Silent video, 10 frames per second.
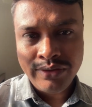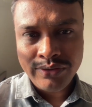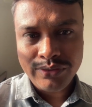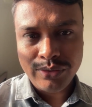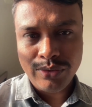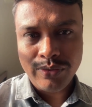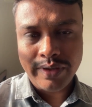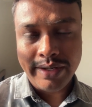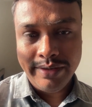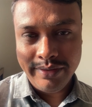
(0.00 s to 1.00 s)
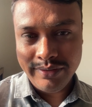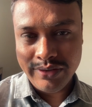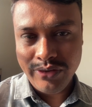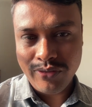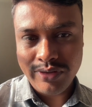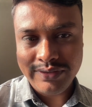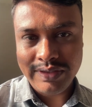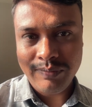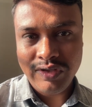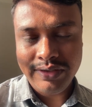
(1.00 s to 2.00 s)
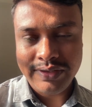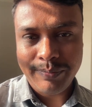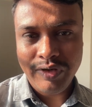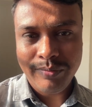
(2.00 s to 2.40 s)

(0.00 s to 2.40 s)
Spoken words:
So and in the decoder same things happening,